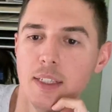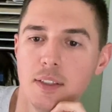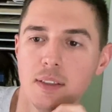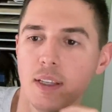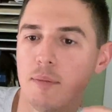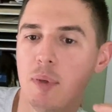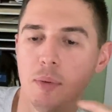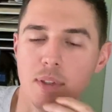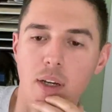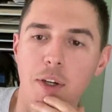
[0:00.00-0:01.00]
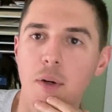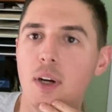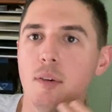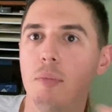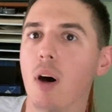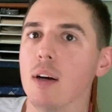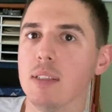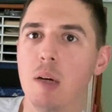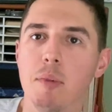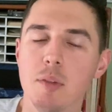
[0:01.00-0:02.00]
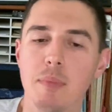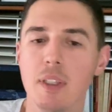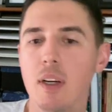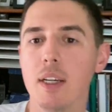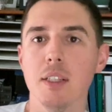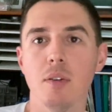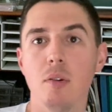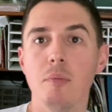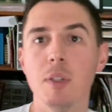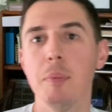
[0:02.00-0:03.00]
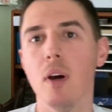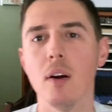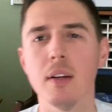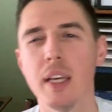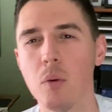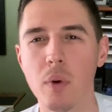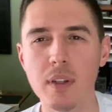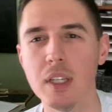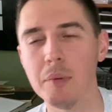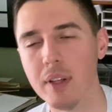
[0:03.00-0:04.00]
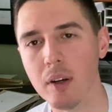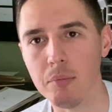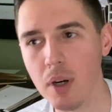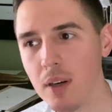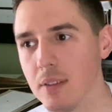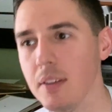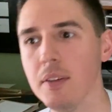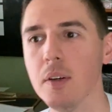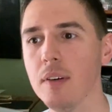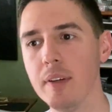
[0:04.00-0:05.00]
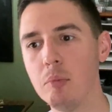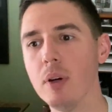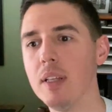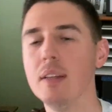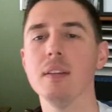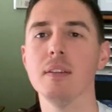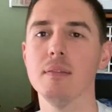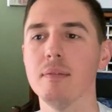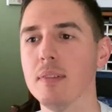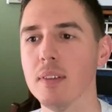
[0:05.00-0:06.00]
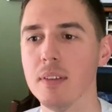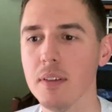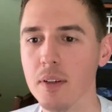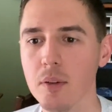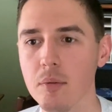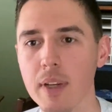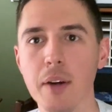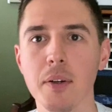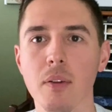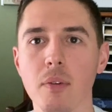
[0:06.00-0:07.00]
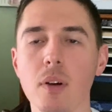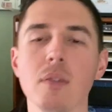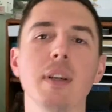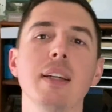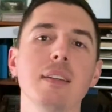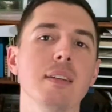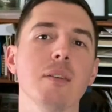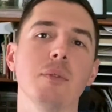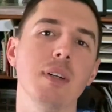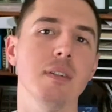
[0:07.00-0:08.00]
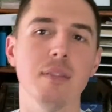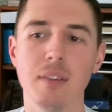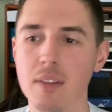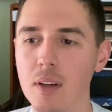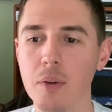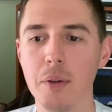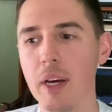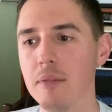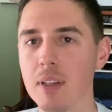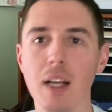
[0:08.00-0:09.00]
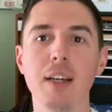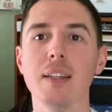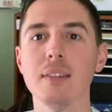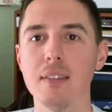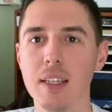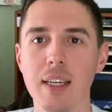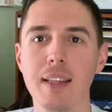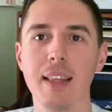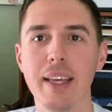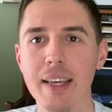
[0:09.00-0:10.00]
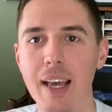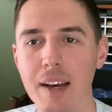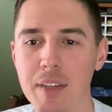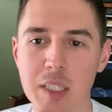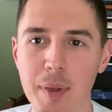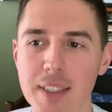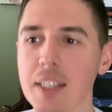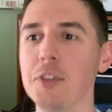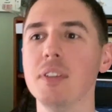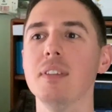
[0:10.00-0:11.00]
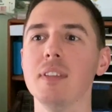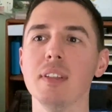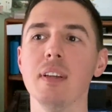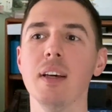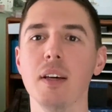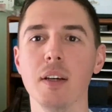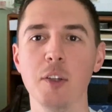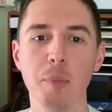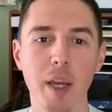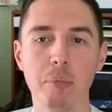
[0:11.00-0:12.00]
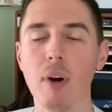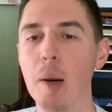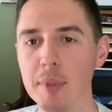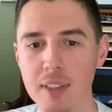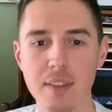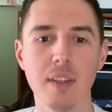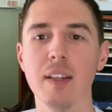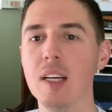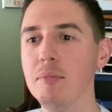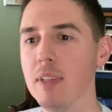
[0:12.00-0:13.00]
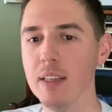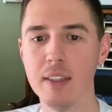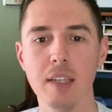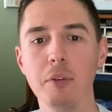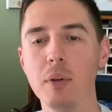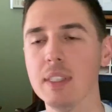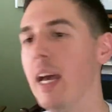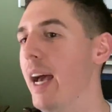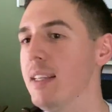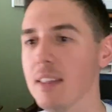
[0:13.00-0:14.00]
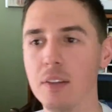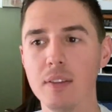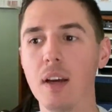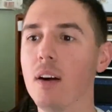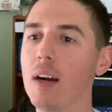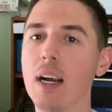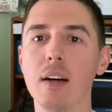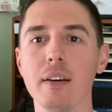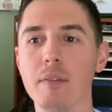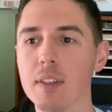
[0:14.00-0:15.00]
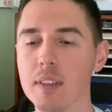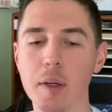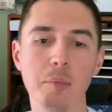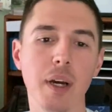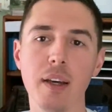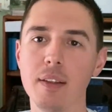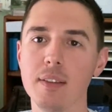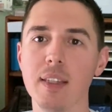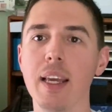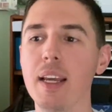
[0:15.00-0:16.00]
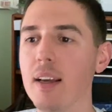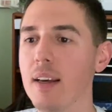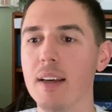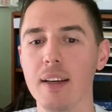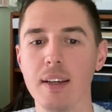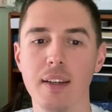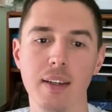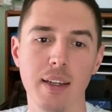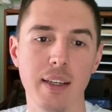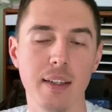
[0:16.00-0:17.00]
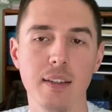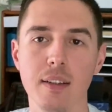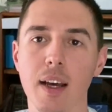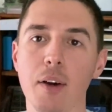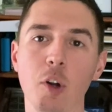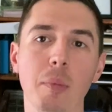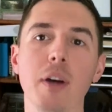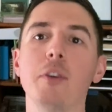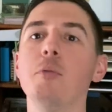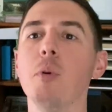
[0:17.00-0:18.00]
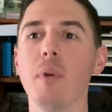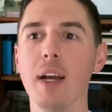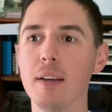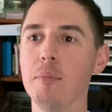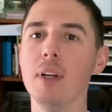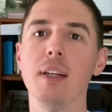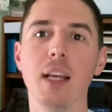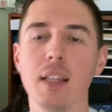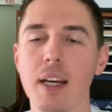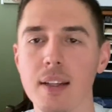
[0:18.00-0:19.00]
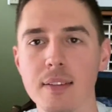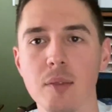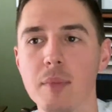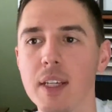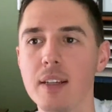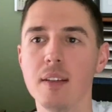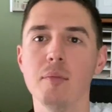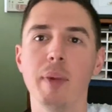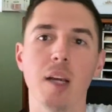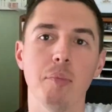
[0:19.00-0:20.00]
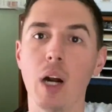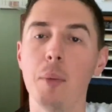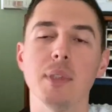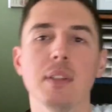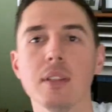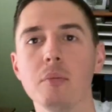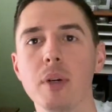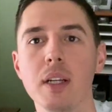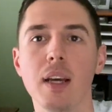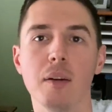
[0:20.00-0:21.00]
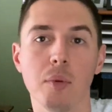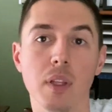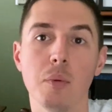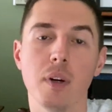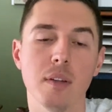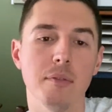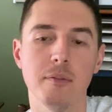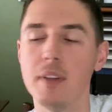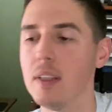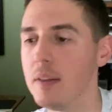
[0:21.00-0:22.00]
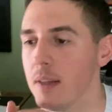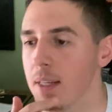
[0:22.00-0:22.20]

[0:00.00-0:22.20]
just like people say, oh, you don't have a boss, that must be nice, or it must be hard to get work done without a boss. You don't have anybody down your throat. And it's like, well, no, you have clients and they have expectations, and you make promises to them. They give you a task and you say, all right, I'll have this done by this date. And I don't know about you, but when I put a deadline on something and make a promise to somebody, I really want to fulfill it.